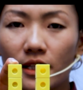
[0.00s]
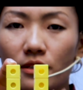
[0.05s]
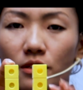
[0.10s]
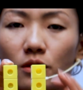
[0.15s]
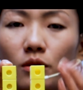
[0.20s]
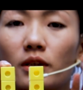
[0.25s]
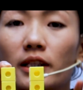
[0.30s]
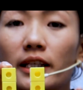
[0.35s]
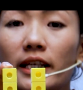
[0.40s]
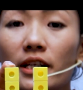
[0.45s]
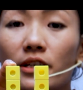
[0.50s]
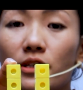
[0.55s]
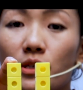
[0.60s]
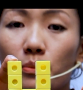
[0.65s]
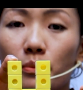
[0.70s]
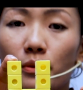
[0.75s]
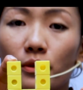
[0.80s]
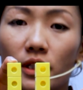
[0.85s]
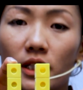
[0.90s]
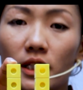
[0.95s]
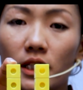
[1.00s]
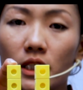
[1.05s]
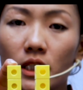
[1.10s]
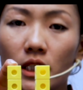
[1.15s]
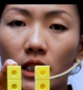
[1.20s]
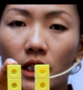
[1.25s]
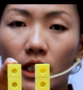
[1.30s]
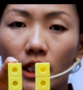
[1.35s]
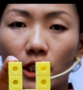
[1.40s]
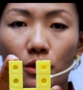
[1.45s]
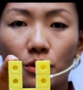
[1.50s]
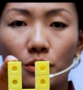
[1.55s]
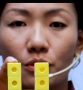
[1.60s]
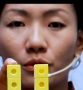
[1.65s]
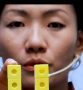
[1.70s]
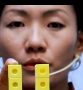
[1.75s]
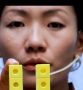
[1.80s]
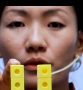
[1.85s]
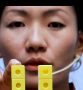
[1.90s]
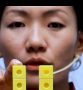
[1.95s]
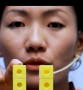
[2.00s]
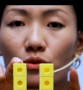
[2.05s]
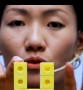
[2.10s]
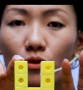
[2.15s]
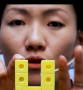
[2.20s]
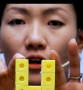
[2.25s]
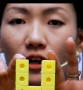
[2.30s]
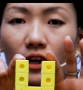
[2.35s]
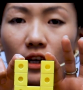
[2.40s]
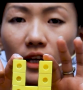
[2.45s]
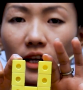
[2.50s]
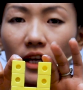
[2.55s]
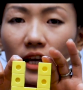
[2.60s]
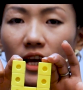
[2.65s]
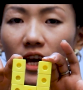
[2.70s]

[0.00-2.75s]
So let us put it into the drawing.